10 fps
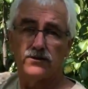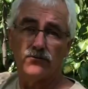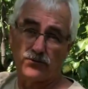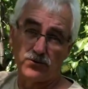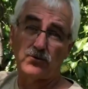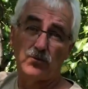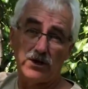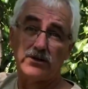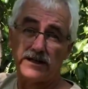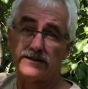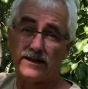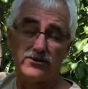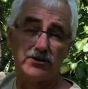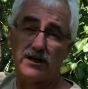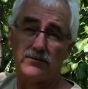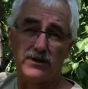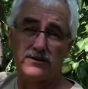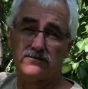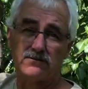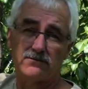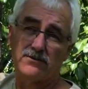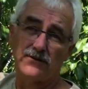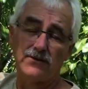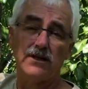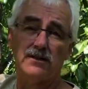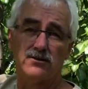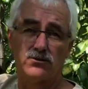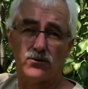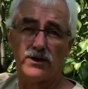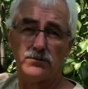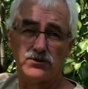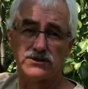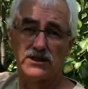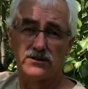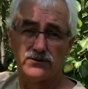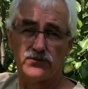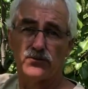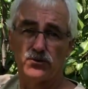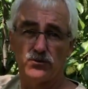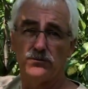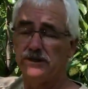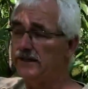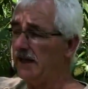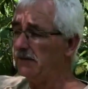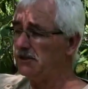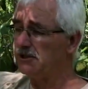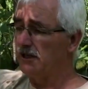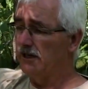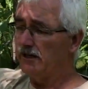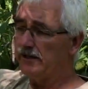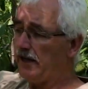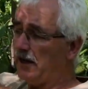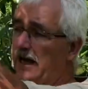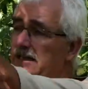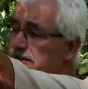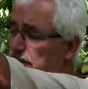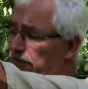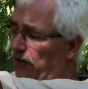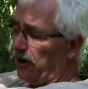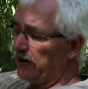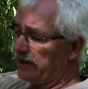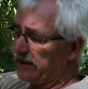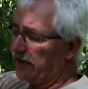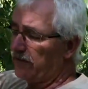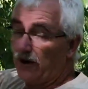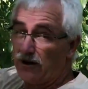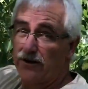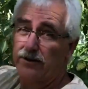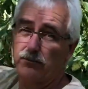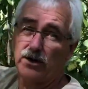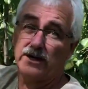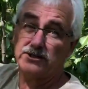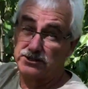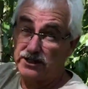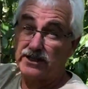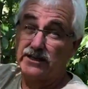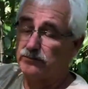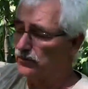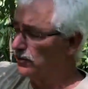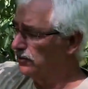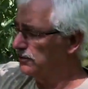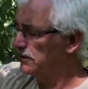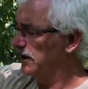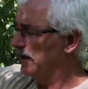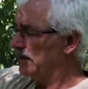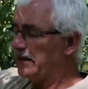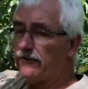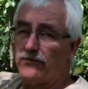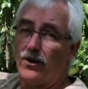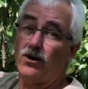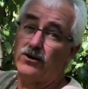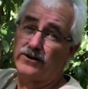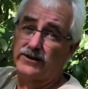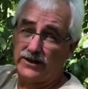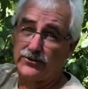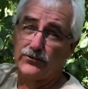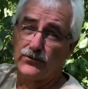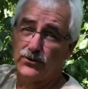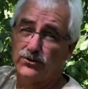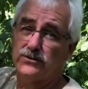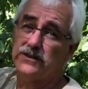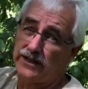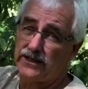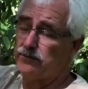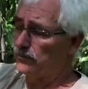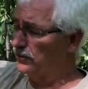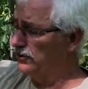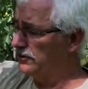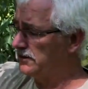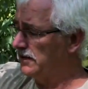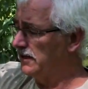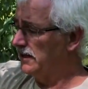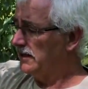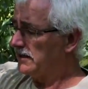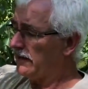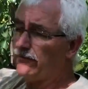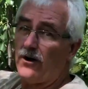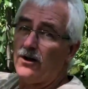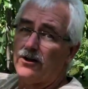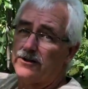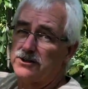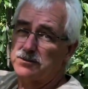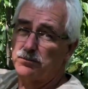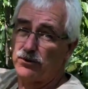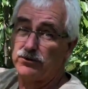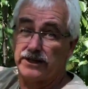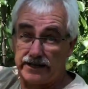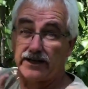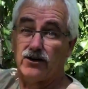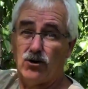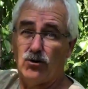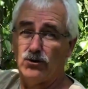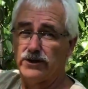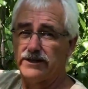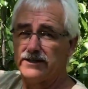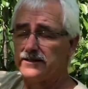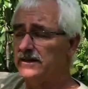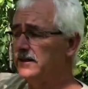Fruit will get that. You'll get about 15 to 20% of the fruit will be damaged. As they're falling, they fall on a branch, they get bruised. They fall on another fruit, they get bruised. They fall on a spur, they get a hole in it.